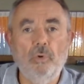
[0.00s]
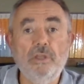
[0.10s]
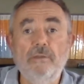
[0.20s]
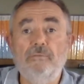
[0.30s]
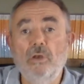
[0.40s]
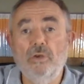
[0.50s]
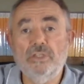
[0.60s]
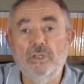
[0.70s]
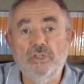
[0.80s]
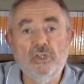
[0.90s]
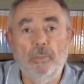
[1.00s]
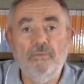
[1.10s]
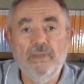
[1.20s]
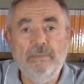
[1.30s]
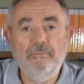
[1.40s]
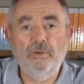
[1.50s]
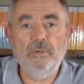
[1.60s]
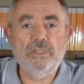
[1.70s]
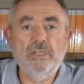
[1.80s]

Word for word: or you've lost a job of influence